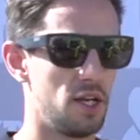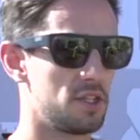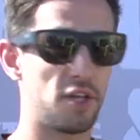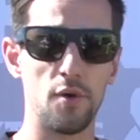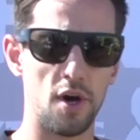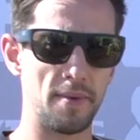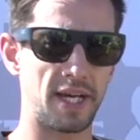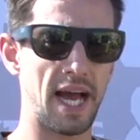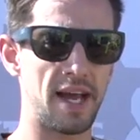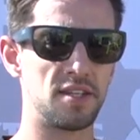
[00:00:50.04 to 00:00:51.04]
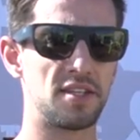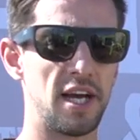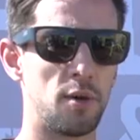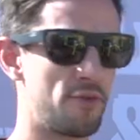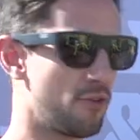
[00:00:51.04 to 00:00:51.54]
So I'm at
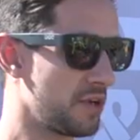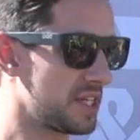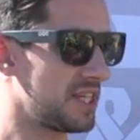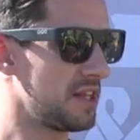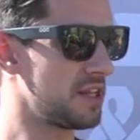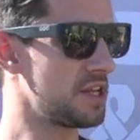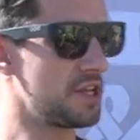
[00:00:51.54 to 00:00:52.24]
Cannondale. We've already seen the